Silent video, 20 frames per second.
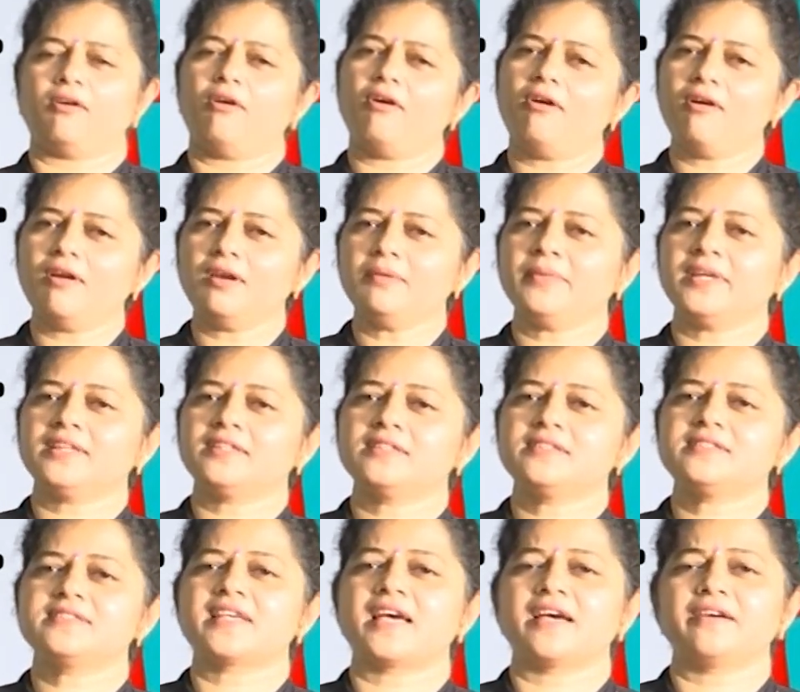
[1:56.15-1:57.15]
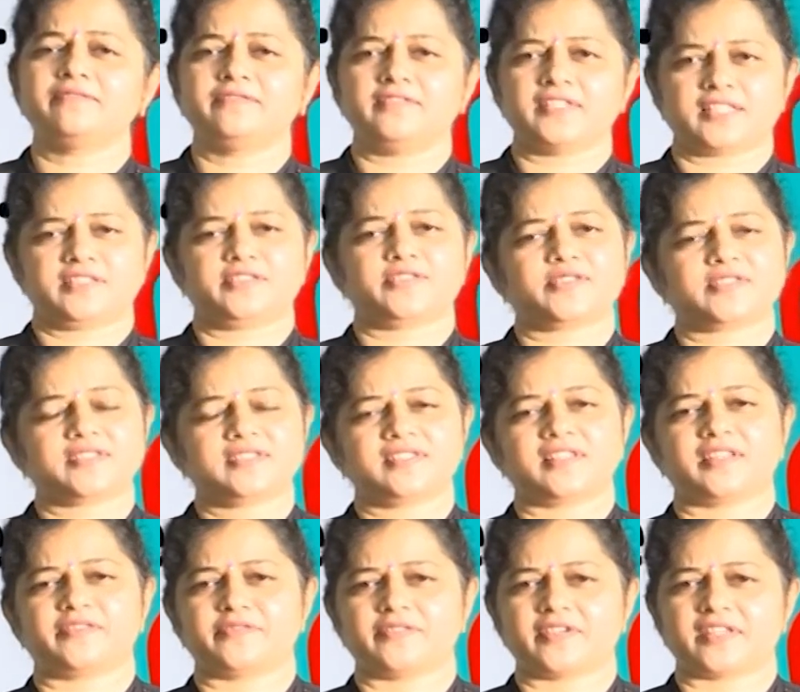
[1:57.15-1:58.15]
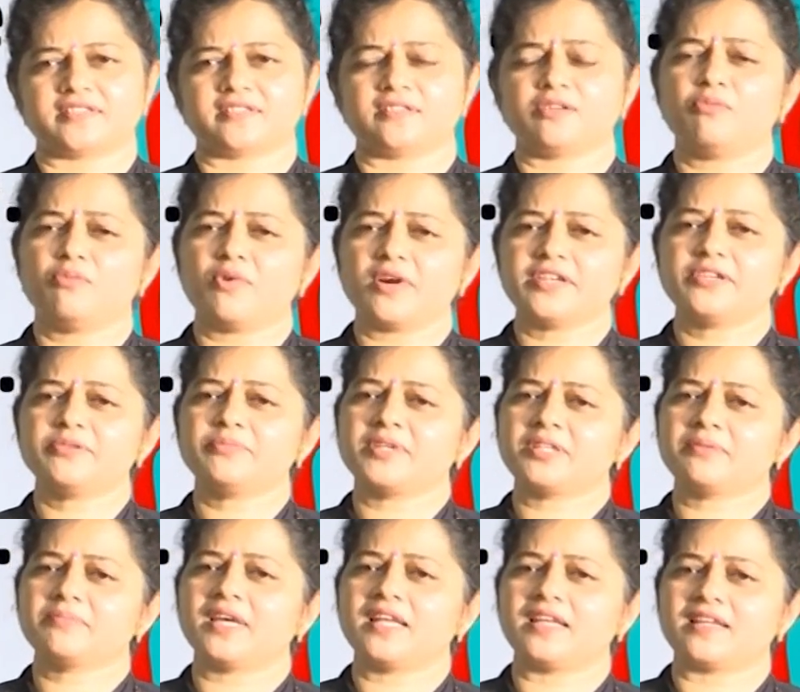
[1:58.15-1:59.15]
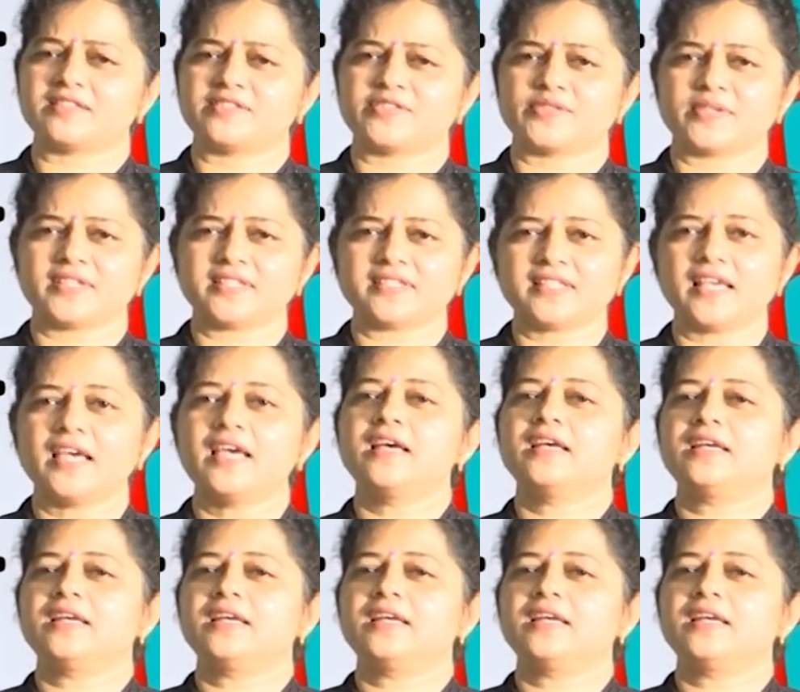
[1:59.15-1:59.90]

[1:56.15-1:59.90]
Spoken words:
All metals have lustrous surface. Now, what do you mean by lustrous?